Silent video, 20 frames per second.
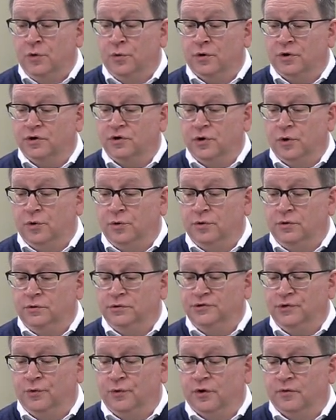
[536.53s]
or
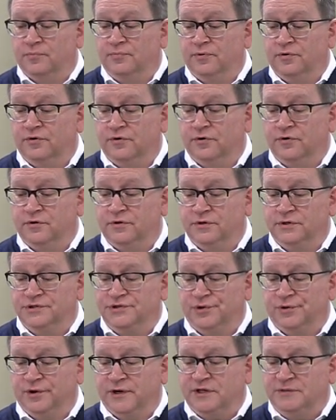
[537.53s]
gold, or
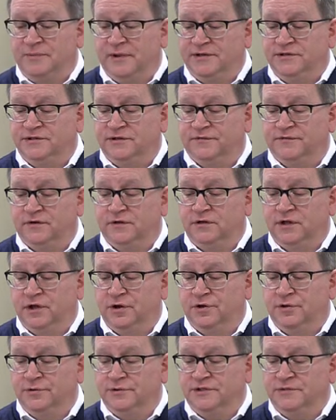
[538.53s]
pearls, or expensive
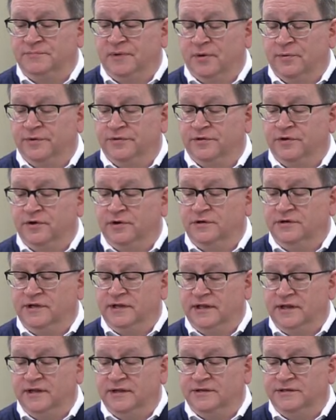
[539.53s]
clothes, but with good
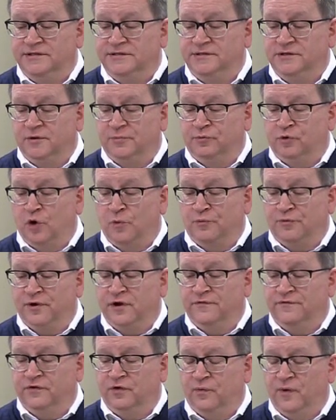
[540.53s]
deeds,
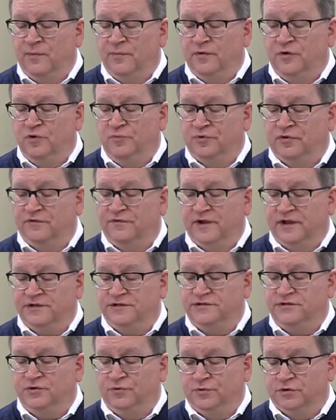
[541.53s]
appropriate for women who
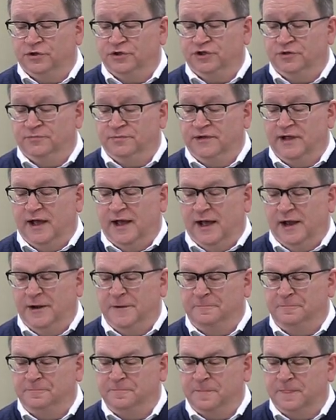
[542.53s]
profess to worship
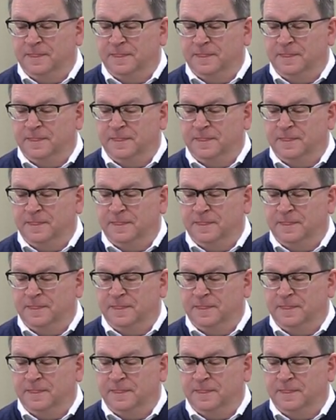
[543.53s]
God.